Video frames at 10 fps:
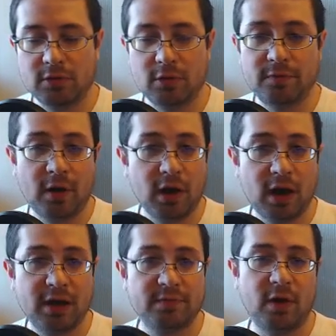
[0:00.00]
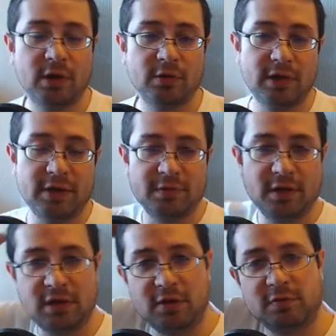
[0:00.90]
So far, I've honored every
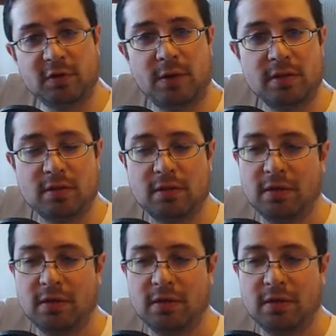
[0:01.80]
single request.